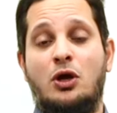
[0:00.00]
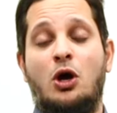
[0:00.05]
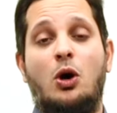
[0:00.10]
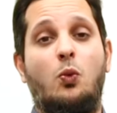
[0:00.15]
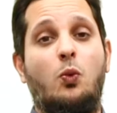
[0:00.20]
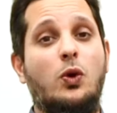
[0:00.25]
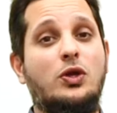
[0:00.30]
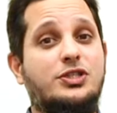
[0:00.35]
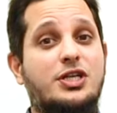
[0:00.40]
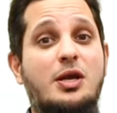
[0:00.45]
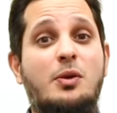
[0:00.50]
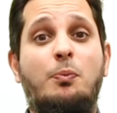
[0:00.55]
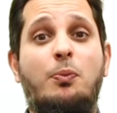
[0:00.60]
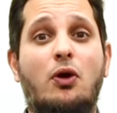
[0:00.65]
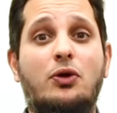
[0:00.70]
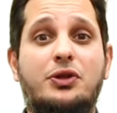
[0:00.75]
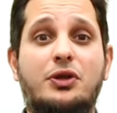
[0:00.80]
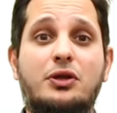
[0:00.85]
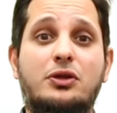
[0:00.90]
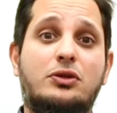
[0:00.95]
What's
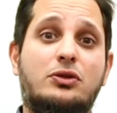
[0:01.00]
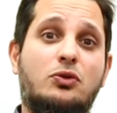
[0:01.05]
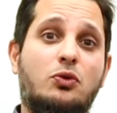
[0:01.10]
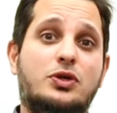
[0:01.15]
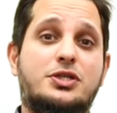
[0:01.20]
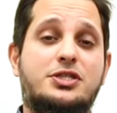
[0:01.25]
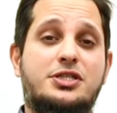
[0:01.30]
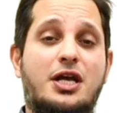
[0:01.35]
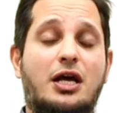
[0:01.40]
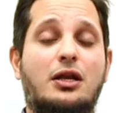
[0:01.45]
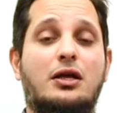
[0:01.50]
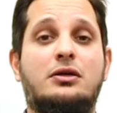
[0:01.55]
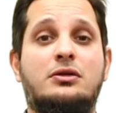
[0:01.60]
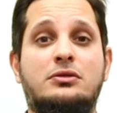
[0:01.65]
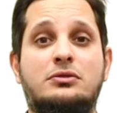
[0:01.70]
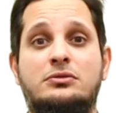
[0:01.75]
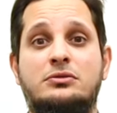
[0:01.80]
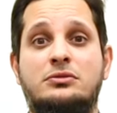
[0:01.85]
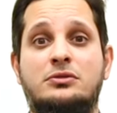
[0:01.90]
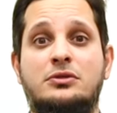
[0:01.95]
important to the seller
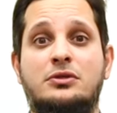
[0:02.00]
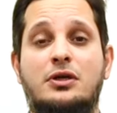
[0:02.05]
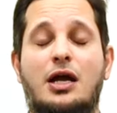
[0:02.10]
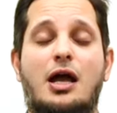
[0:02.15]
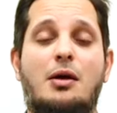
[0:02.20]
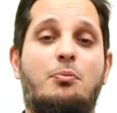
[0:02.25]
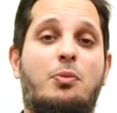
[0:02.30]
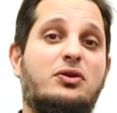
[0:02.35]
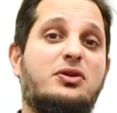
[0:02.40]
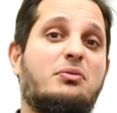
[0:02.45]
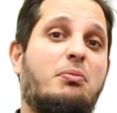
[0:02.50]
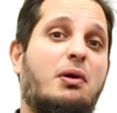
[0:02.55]
about the